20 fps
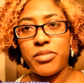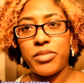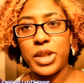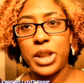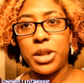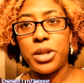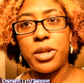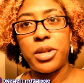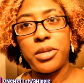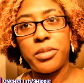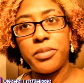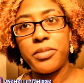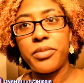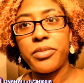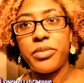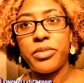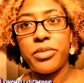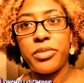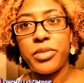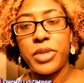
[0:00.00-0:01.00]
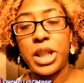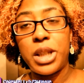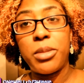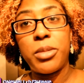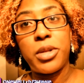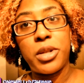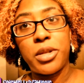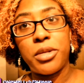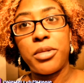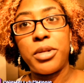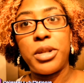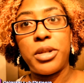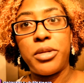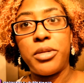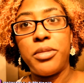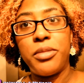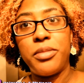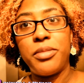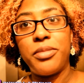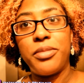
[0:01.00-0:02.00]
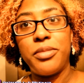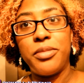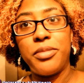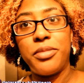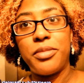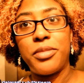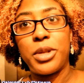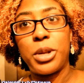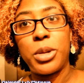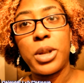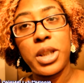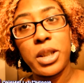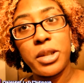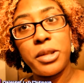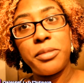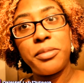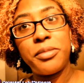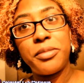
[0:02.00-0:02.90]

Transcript: Y'all, demons are real, okay?